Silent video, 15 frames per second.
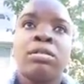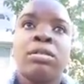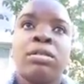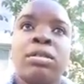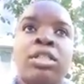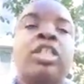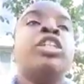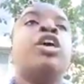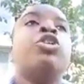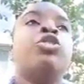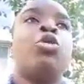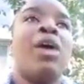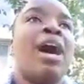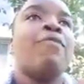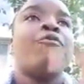You know,
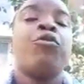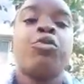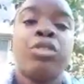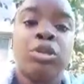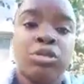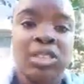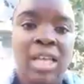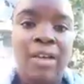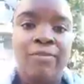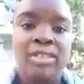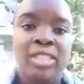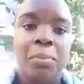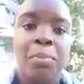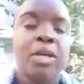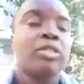you'll have all those surface
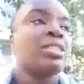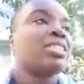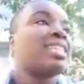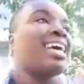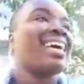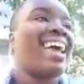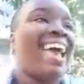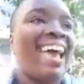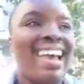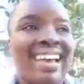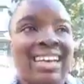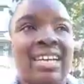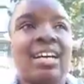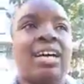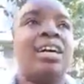emotions like
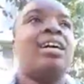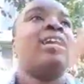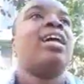anger, like